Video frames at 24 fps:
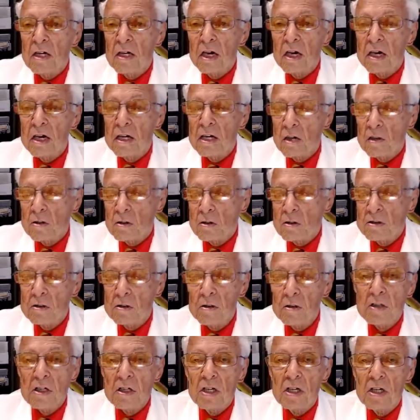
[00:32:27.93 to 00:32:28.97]
And I
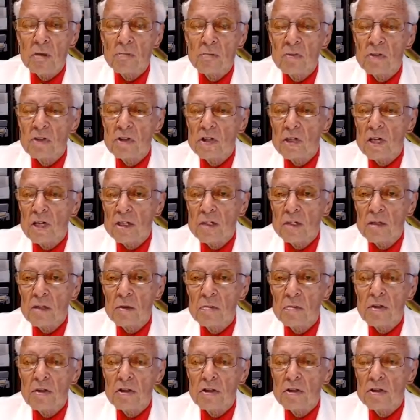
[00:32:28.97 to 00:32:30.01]
also tell them to check their
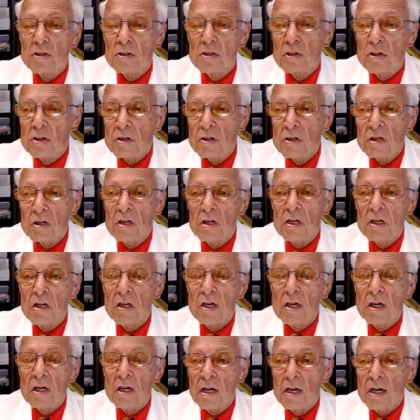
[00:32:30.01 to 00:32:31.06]
blood sugar
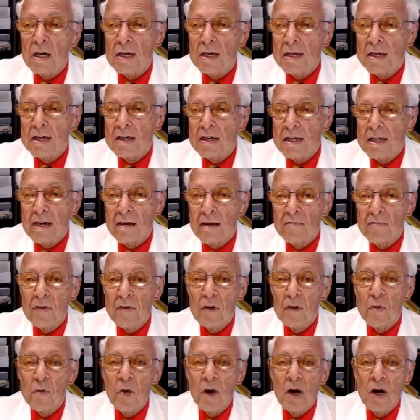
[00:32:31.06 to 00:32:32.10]

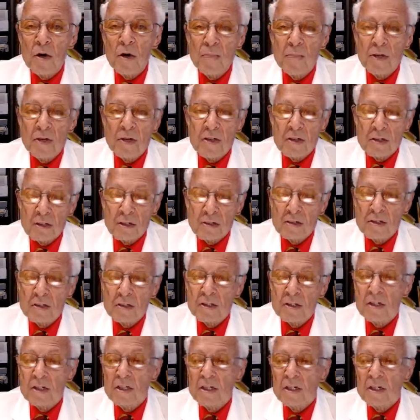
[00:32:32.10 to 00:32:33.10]
every Y minutes.